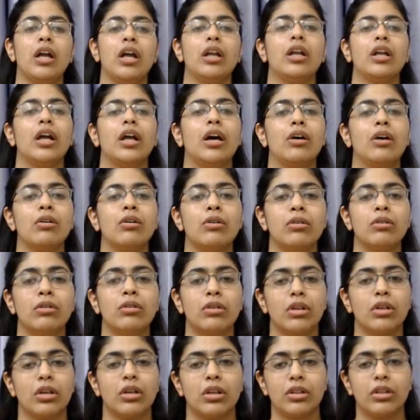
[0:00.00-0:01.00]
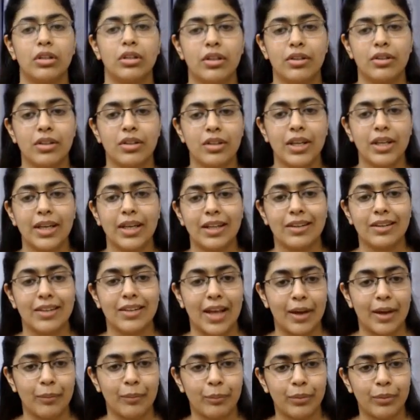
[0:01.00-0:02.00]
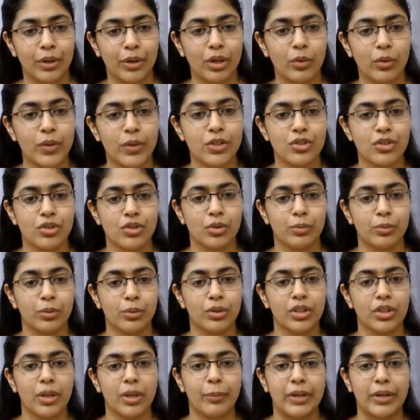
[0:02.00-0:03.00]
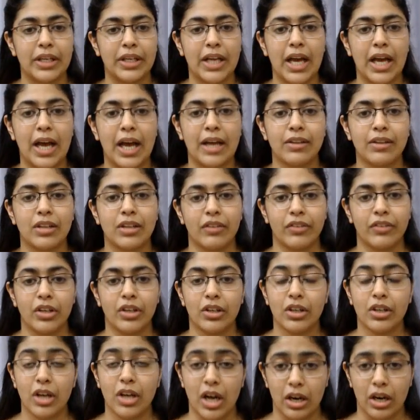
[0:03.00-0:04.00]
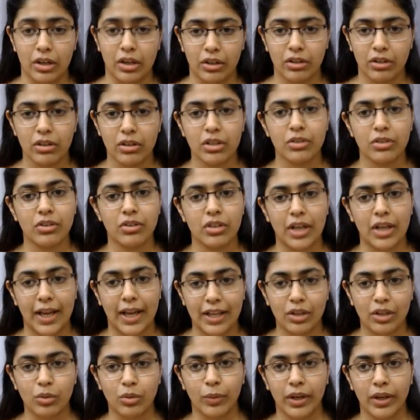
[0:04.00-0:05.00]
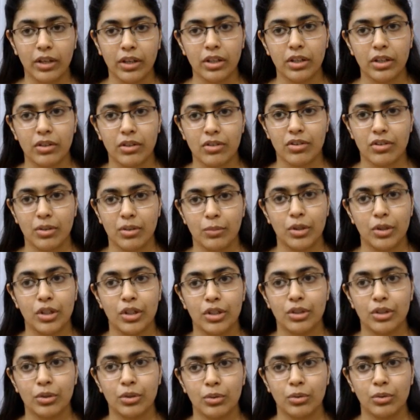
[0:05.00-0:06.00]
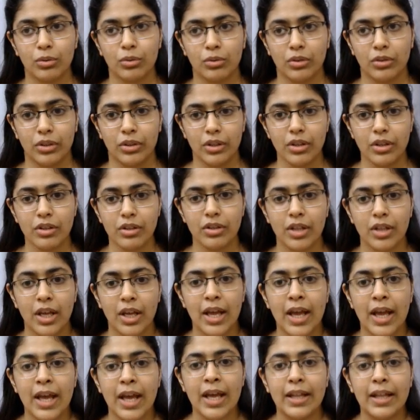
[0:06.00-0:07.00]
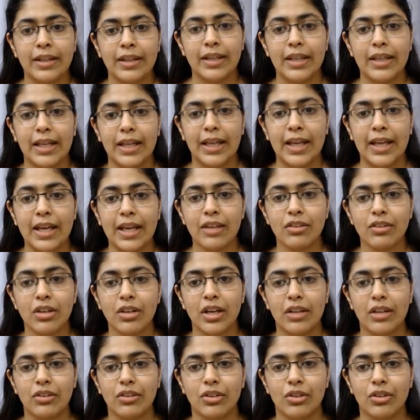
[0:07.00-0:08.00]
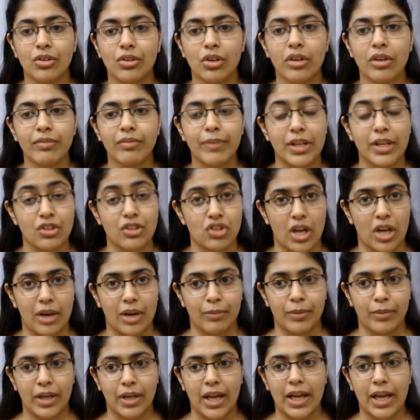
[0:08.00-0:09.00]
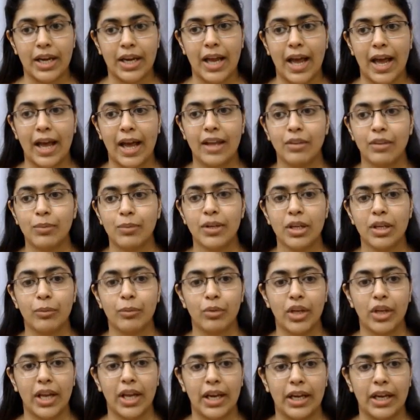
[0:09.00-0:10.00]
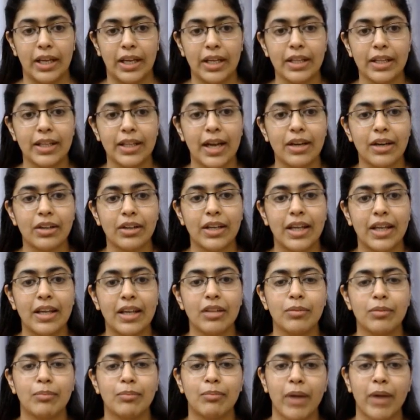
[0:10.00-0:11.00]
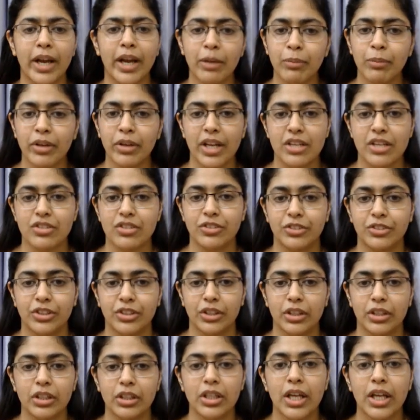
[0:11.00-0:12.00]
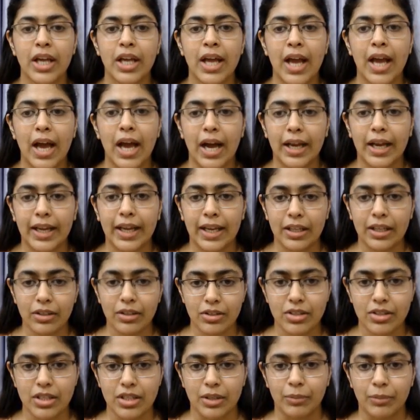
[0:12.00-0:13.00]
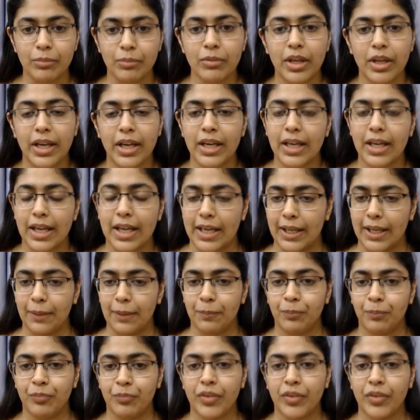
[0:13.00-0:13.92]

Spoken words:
Now, this is an example which Nupur Thapalia has given in her article. It's a nice one. It is similar to this, that A is a resident of Punjab and has been apprehending that a case might be registered against him in Delhi.